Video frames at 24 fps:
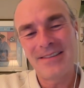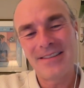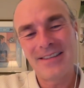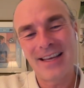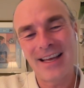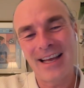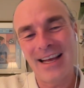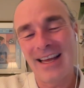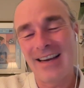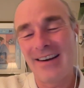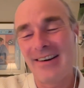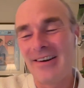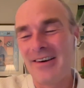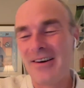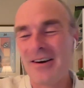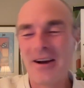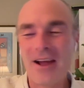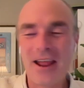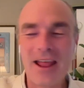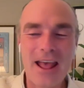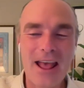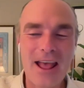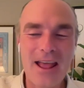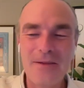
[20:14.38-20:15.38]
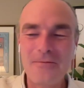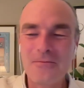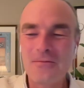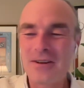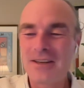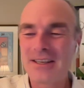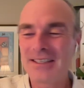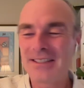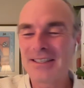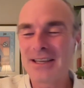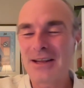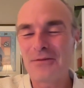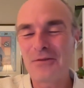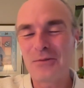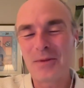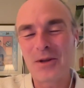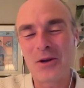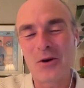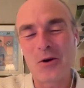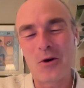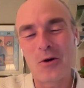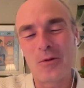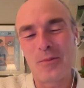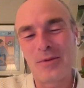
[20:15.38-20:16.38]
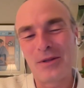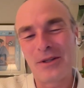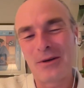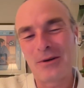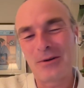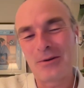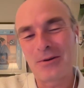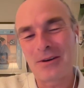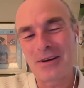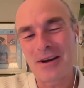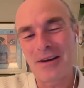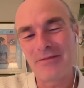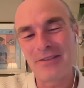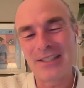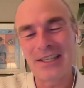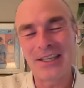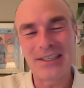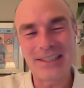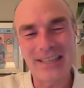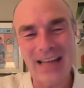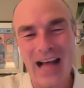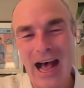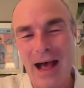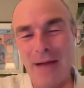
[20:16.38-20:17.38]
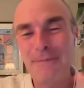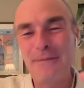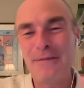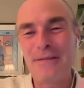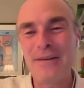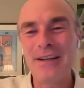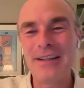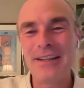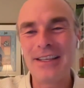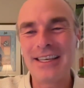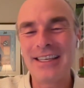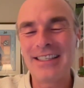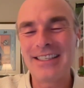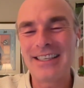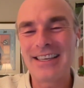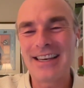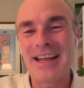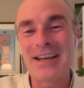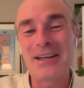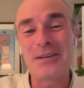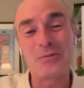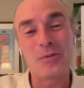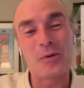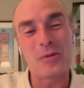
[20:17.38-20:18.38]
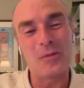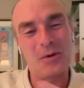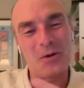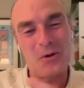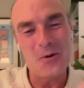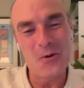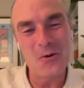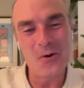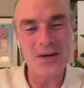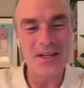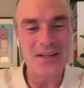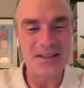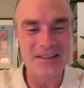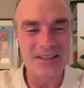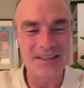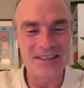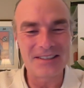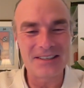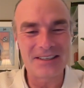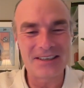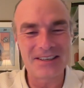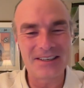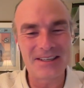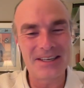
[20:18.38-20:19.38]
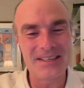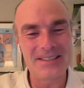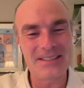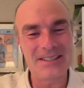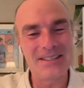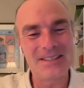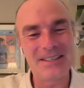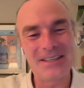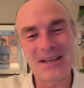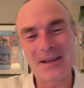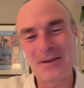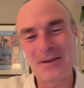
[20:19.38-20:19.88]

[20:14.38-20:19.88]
I don't know. It doesn't have to be a whole political conversation. I'm feeling it today because we're recording this on election day.